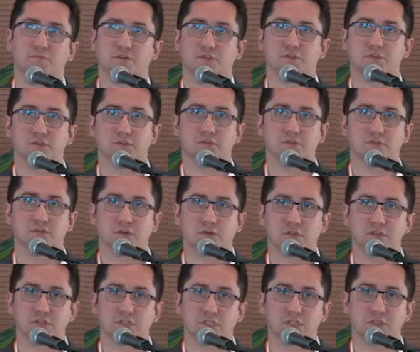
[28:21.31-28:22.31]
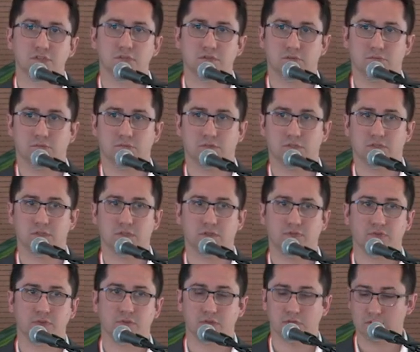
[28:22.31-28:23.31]
prestigious contests,
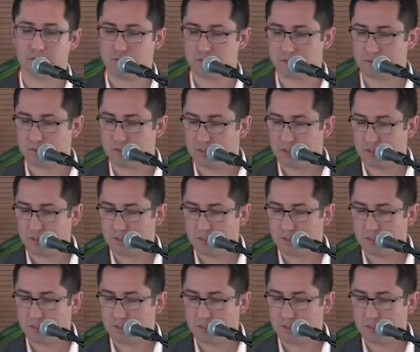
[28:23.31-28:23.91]
scientific contests,